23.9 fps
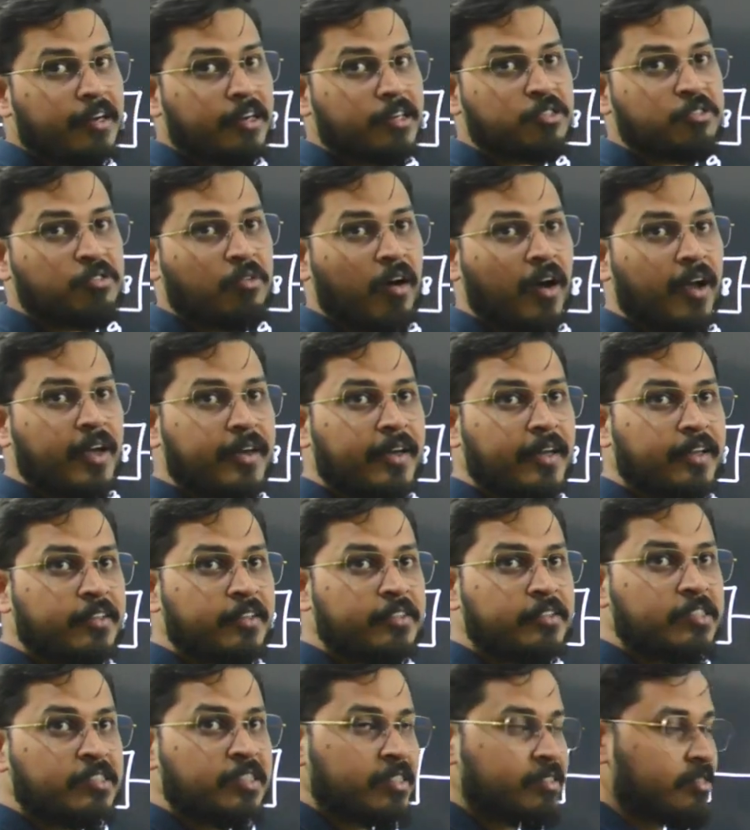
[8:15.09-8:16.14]
so I can
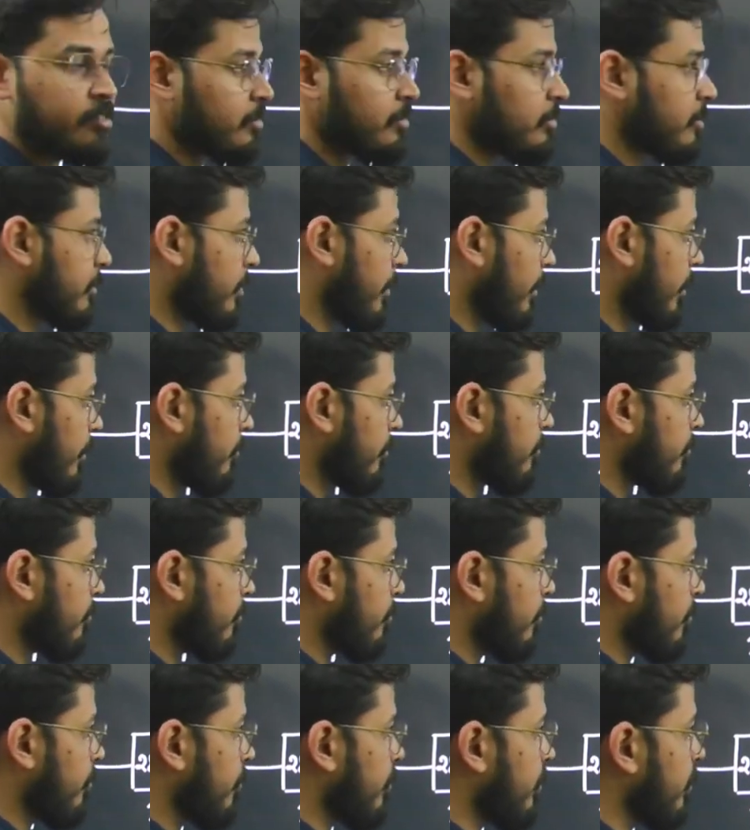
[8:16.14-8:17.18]
just say
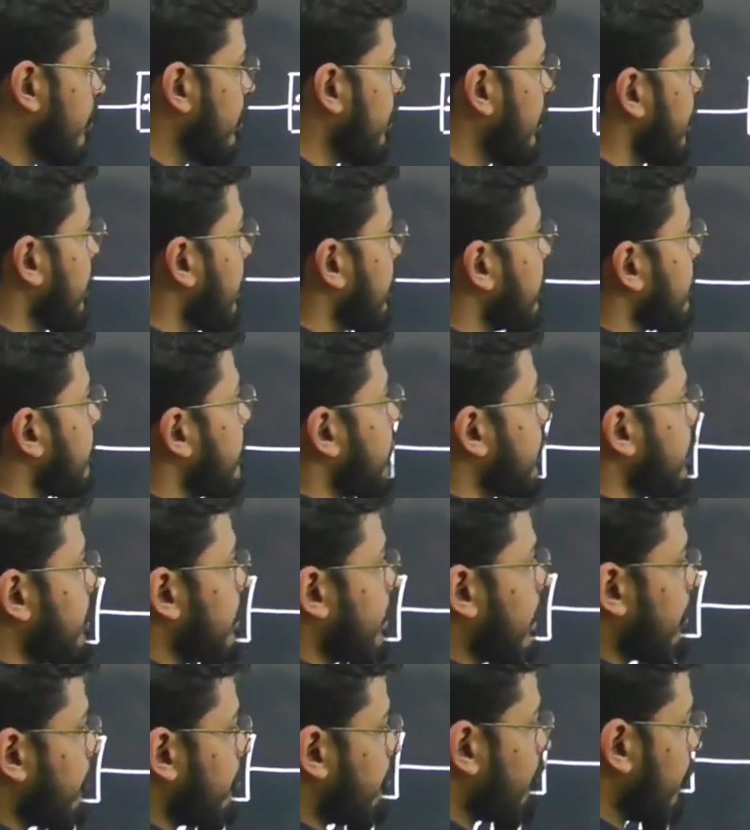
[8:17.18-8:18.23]

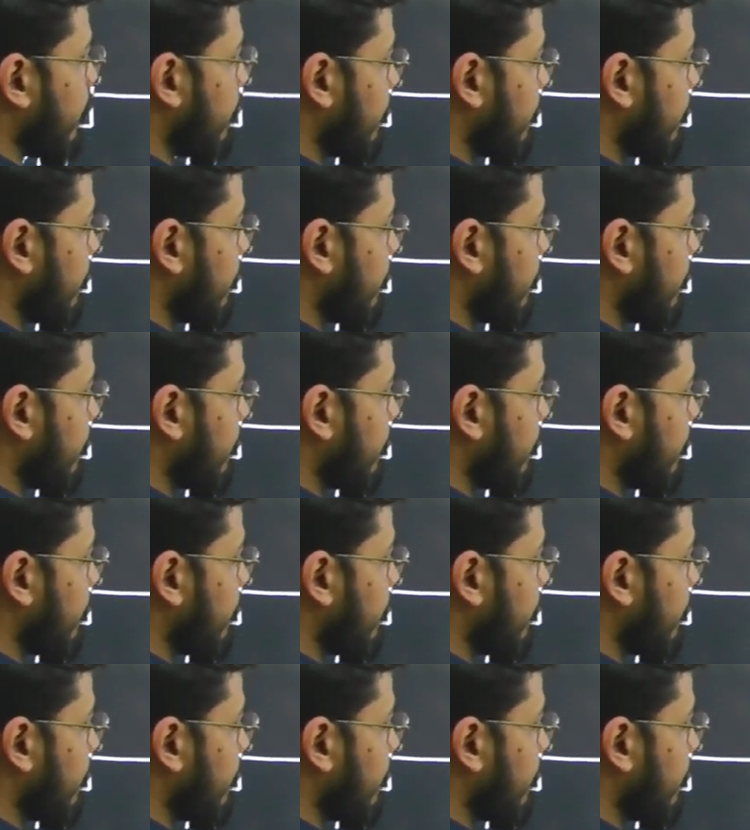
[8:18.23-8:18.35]
temp of